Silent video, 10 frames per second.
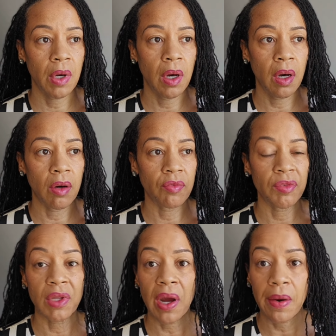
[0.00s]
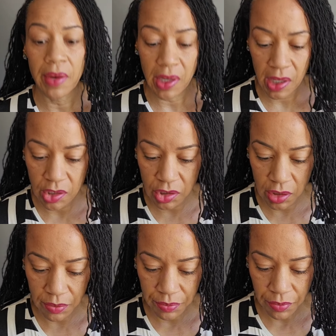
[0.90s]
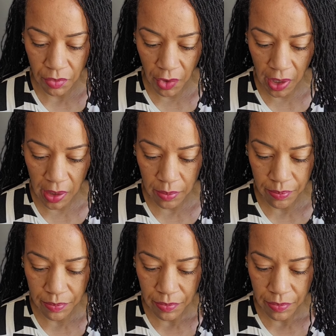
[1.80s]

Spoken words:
the congregation, right?